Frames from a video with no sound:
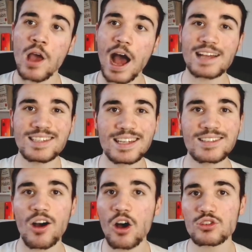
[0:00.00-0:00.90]
I see this
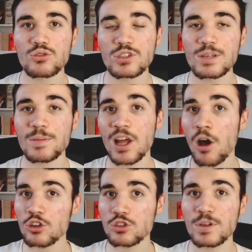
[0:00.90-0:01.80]
Arsenal team and the
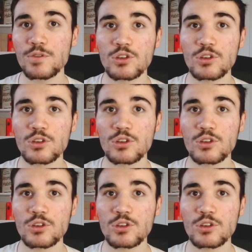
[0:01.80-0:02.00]
Arsenal midfield,